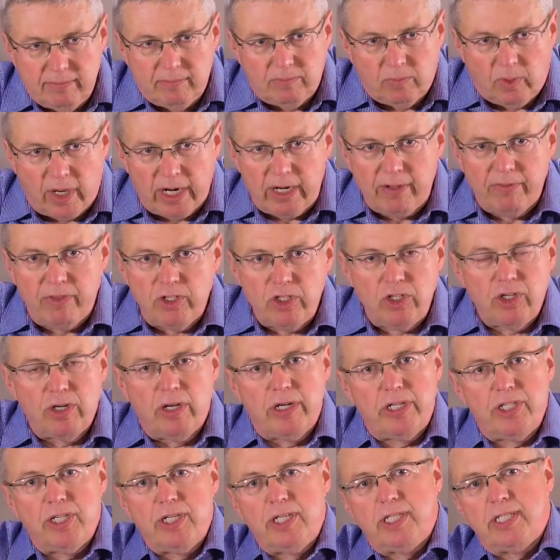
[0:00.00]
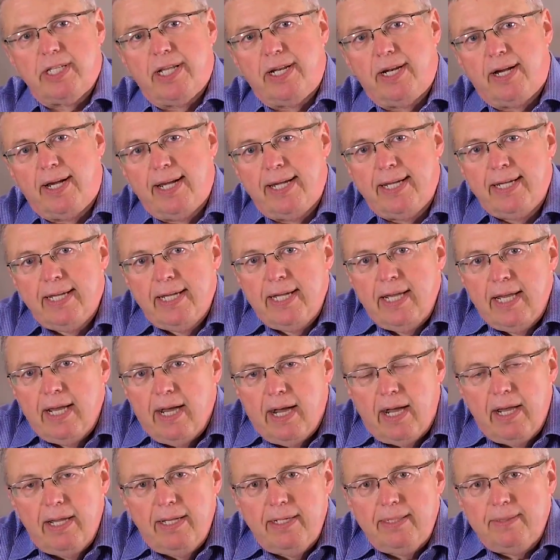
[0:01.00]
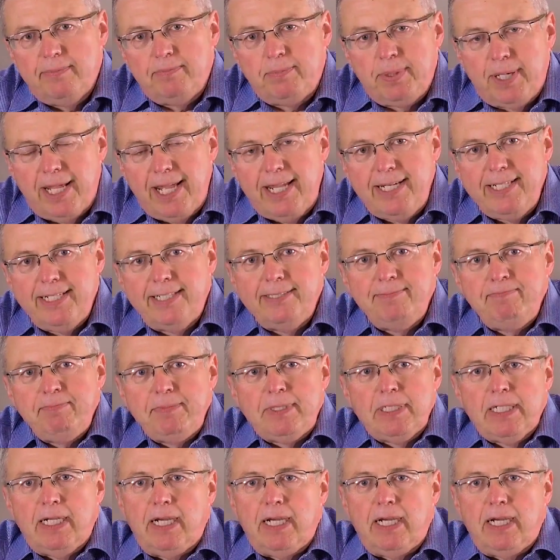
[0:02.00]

one of the churches that I planted,